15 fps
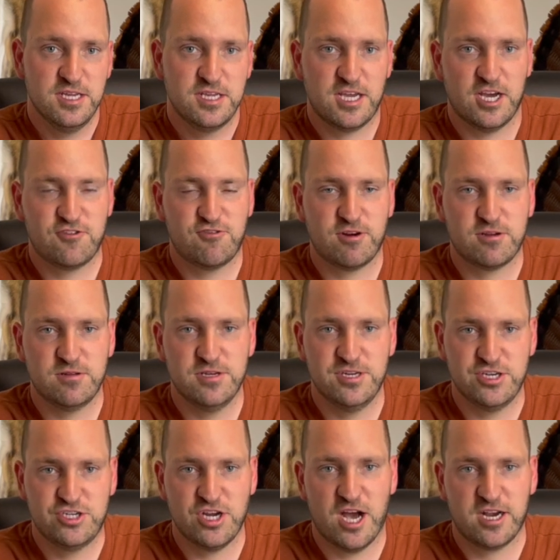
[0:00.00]
You got to trickle into
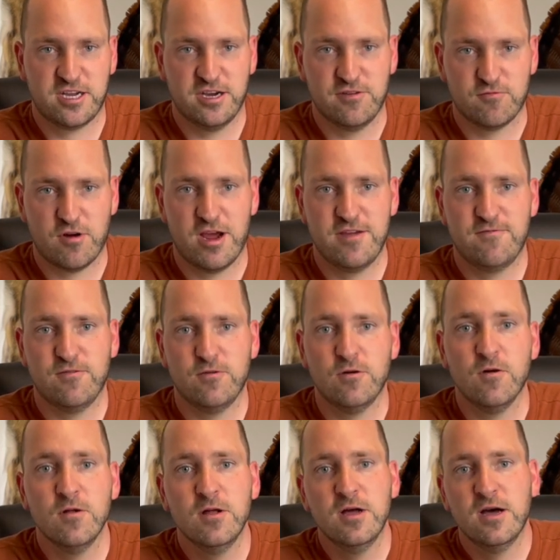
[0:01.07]
shotgun
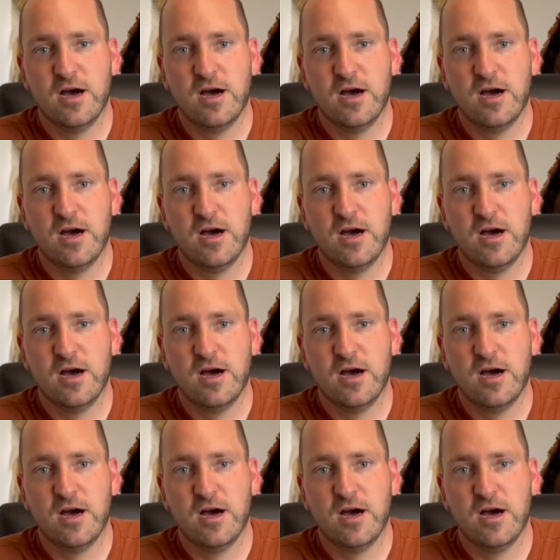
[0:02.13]
rifle.